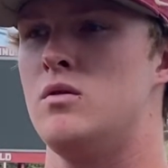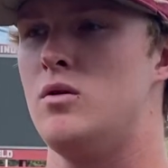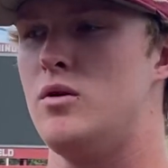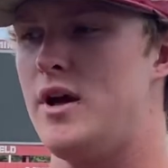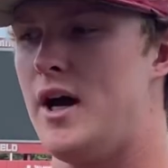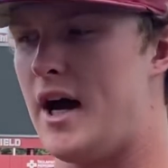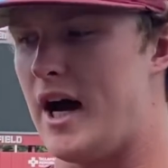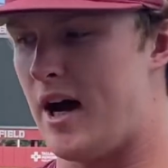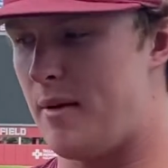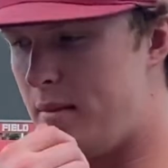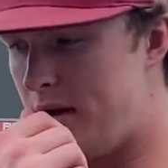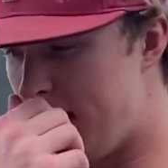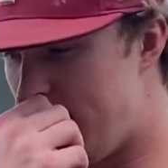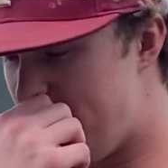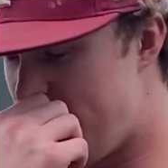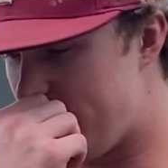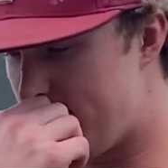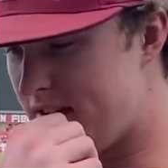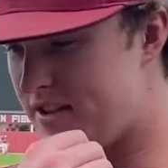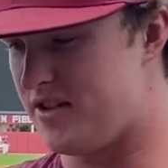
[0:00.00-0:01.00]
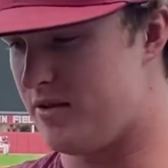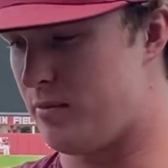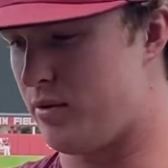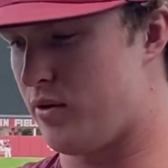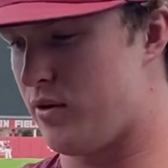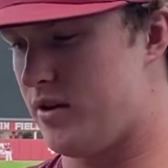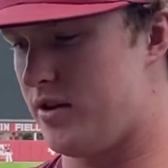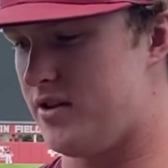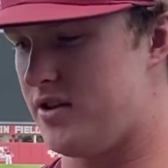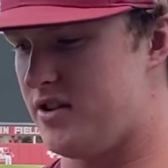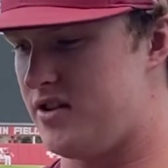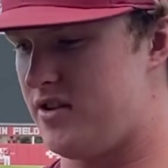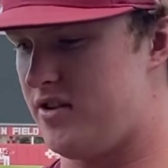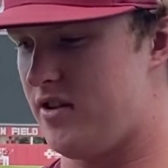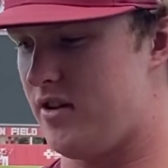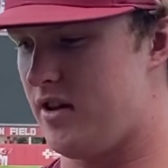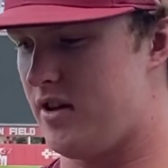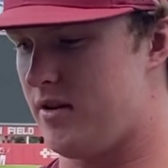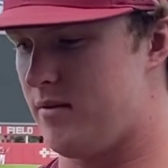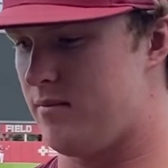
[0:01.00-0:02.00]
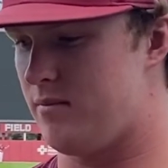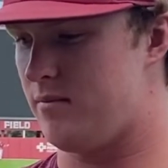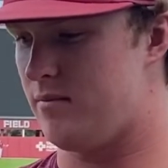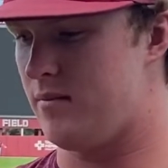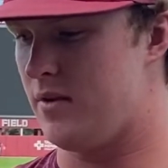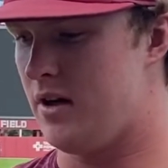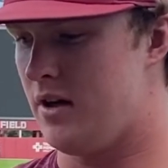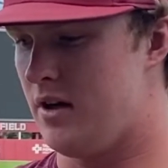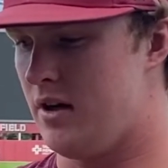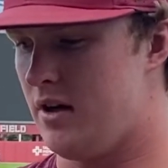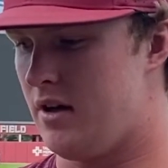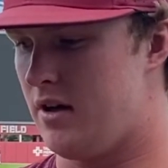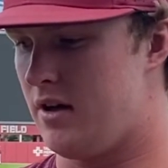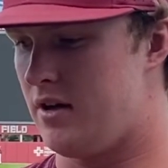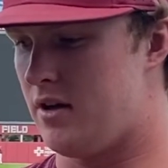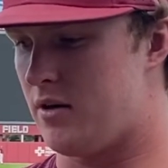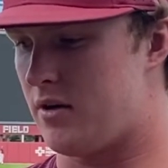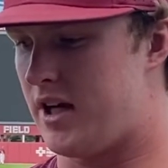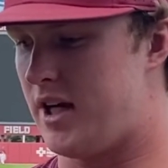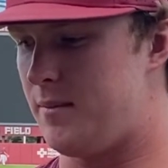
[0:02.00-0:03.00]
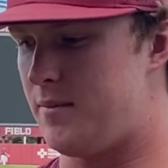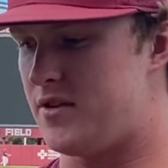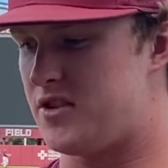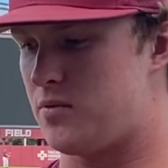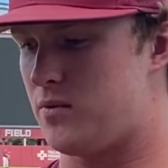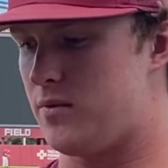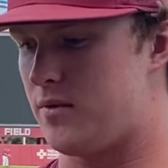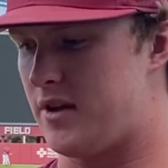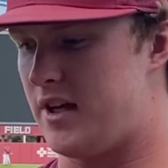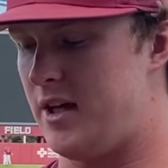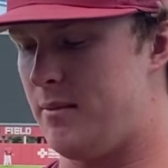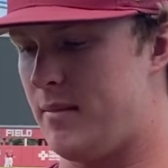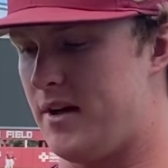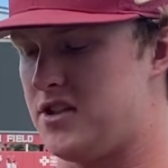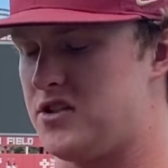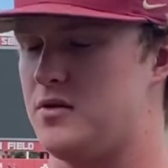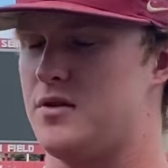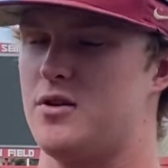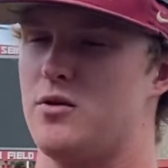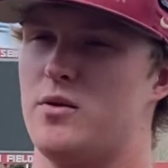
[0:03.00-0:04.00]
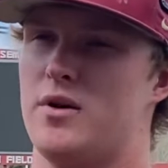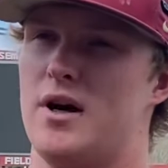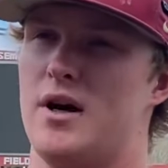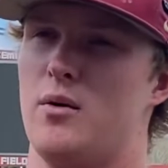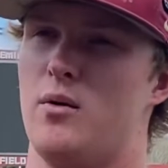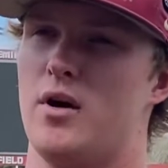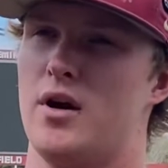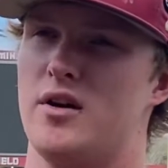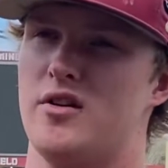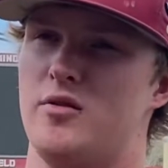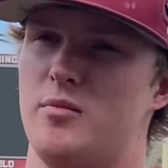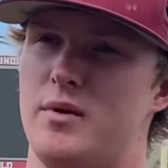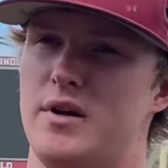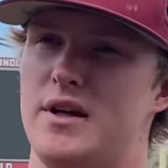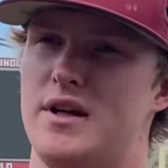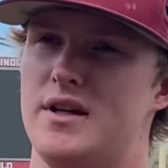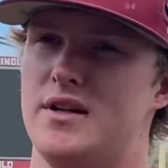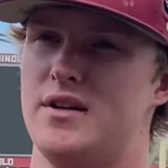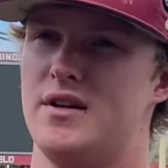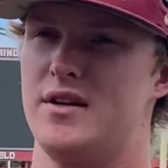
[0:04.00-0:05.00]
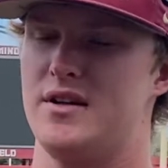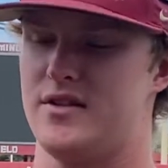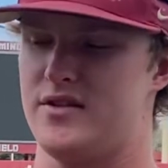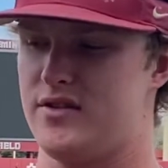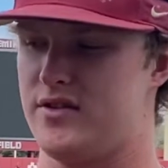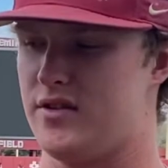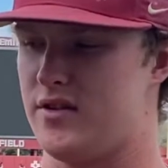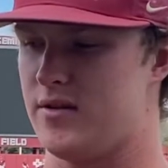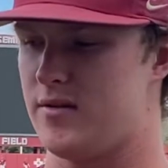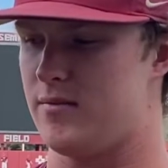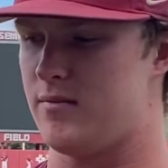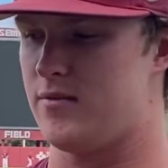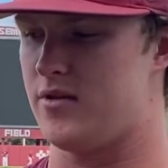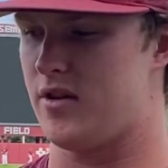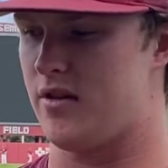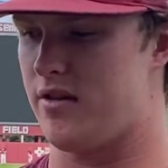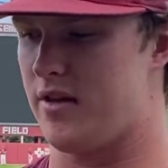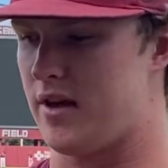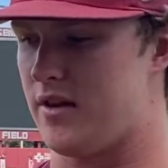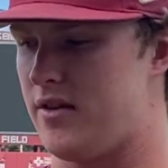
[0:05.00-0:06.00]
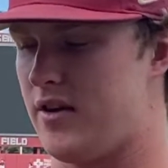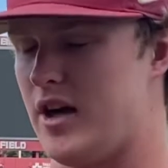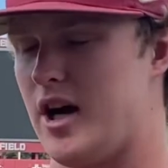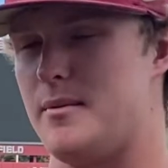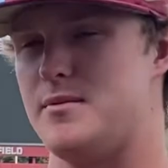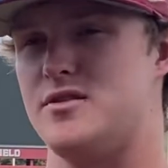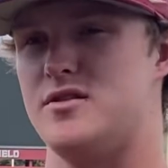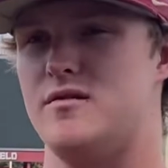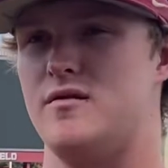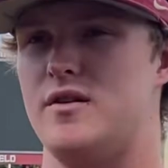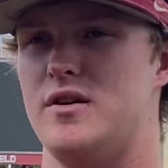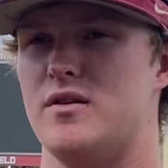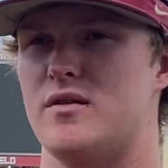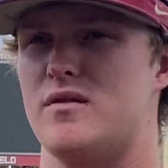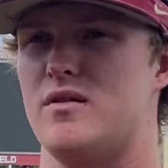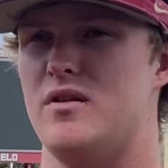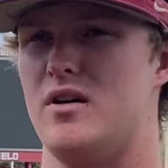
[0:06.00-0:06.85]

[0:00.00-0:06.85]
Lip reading: Well, yeah, I mean, I think it's important just to, you know, keep my swing the way I want it to be. It's to think the opposite field.